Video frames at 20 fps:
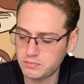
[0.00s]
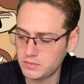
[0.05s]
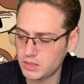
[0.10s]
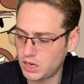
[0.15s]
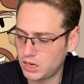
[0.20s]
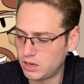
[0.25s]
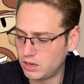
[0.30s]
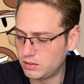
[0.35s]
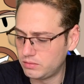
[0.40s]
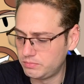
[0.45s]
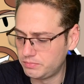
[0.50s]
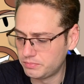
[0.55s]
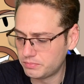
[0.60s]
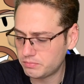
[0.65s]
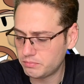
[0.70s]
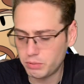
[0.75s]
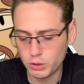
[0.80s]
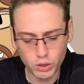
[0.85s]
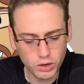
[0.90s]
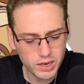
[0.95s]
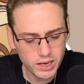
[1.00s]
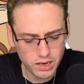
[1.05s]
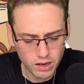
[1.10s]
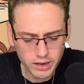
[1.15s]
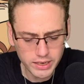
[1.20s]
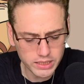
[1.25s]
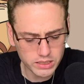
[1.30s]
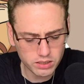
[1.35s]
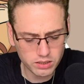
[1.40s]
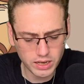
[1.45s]
But I
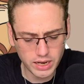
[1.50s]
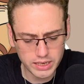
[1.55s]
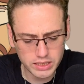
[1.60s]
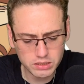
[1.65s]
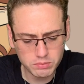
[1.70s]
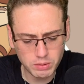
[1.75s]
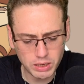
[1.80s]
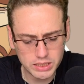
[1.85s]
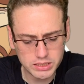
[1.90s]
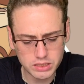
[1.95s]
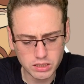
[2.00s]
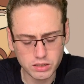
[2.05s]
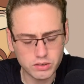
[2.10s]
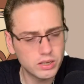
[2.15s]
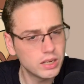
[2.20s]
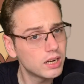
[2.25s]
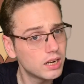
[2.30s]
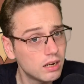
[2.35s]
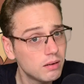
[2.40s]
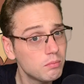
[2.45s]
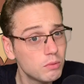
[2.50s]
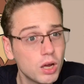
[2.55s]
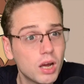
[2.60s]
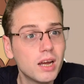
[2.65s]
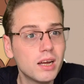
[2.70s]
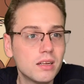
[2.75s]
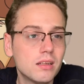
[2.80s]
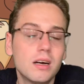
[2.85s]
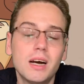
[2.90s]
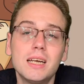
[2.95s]
liked that espresso. And I'm not,
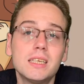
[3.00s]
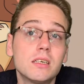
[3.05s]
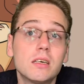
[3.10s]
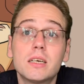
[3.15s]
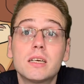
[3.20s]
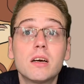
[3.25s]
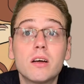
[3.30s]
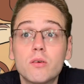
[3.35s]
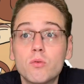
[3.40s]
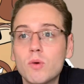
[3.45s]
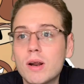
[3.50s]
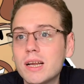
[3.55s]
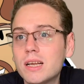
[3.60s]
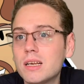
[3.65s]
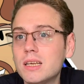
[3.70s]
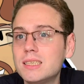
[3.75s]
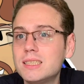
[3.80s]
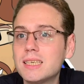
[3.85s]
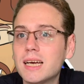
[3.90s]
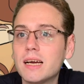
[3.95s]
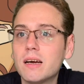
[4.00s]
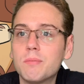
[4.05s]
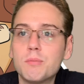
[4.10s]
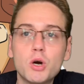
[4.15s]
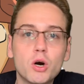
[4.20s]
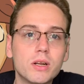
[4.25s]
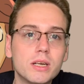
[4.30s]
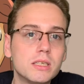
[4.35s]
as I kind of regularly say, I'm not an